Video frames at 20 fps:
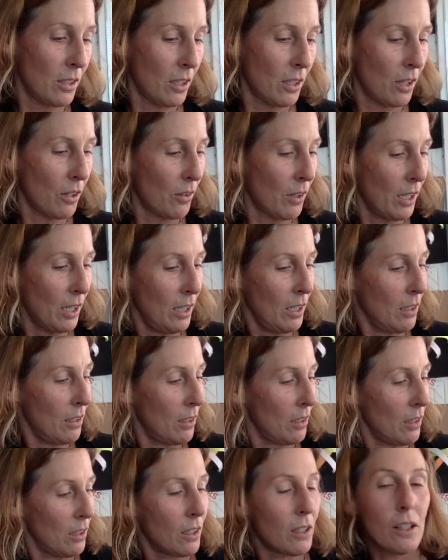all right?
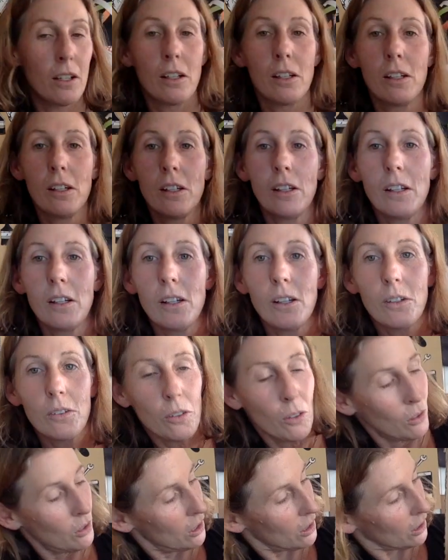
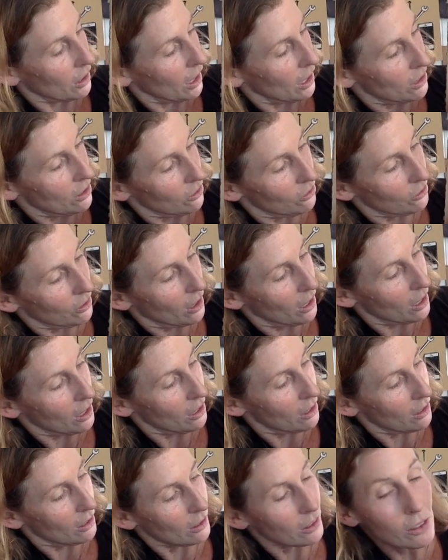So look, I just cut
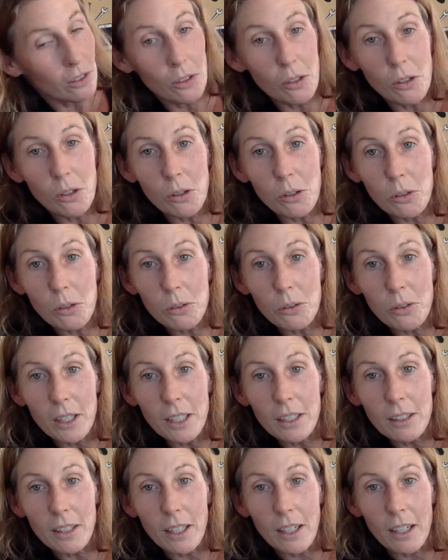a little hole
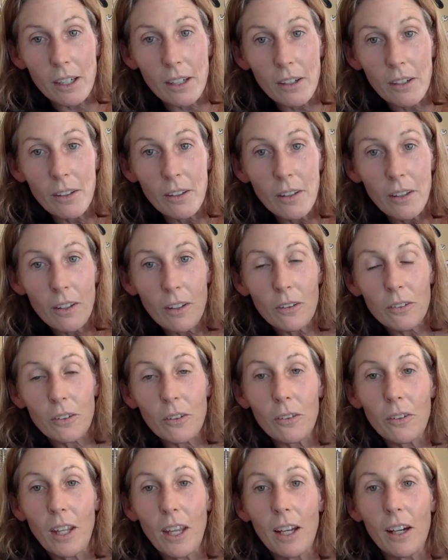right there. So
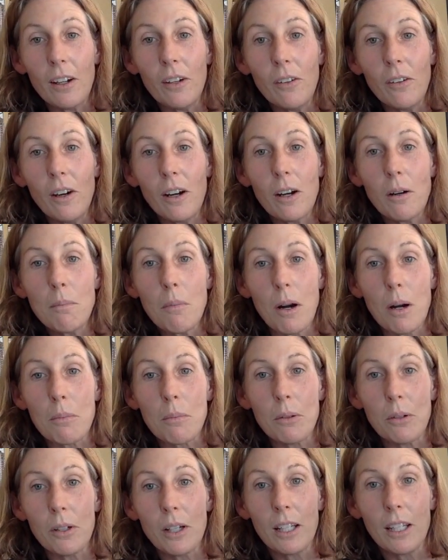now our
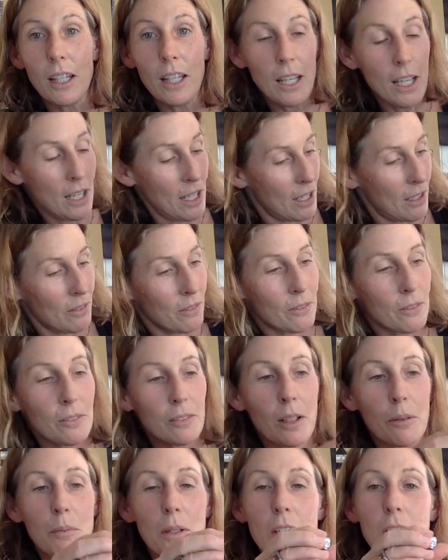marble can get in.
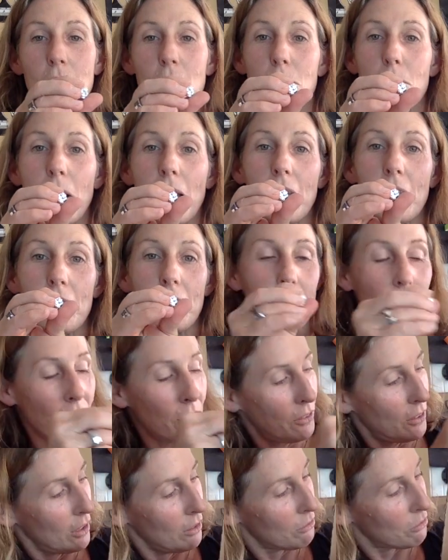I'm going to use my little
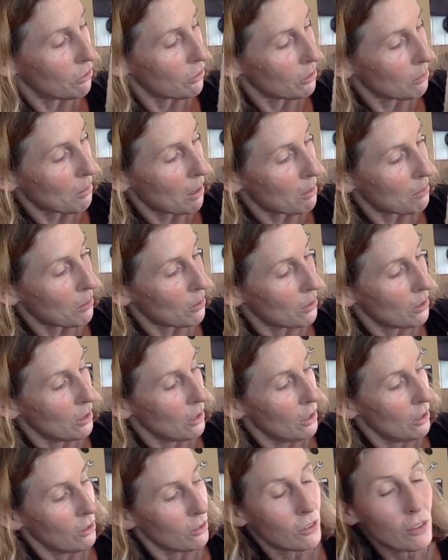tinfoil marble.
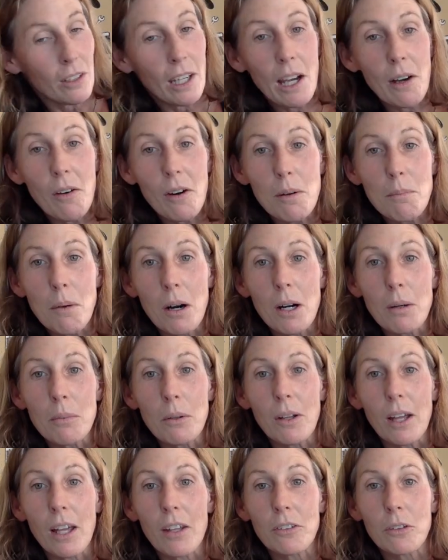So now our
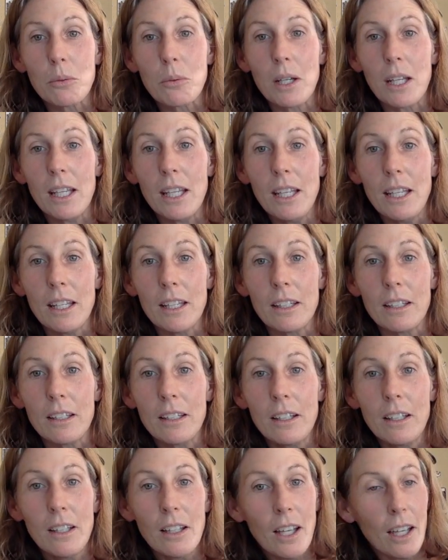marble has a way in.
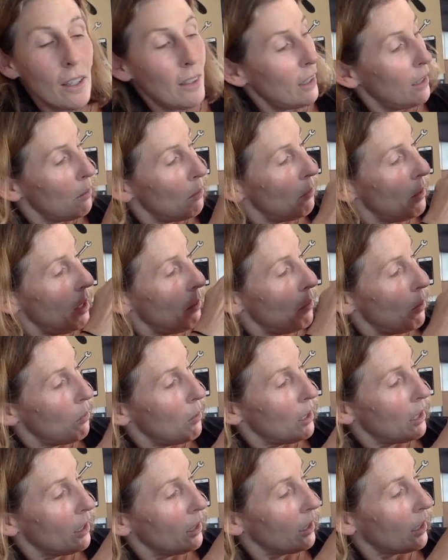And then maybe
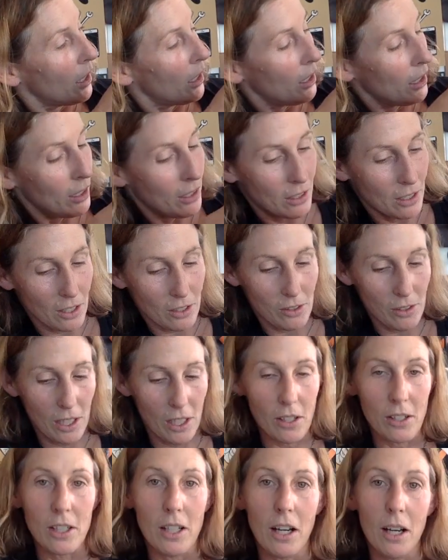we can cut another
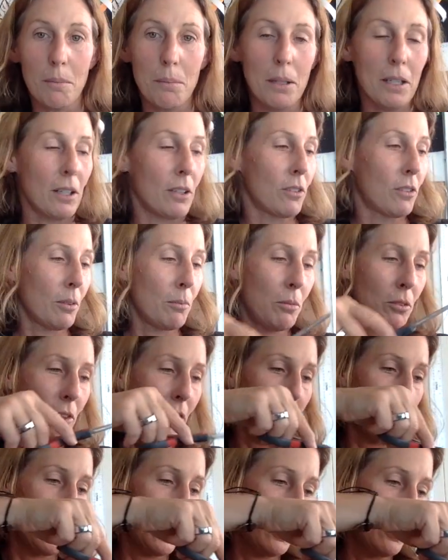area up here. So I'm just
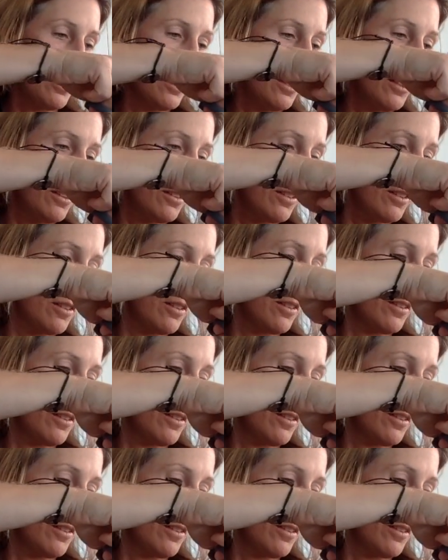going to cut this.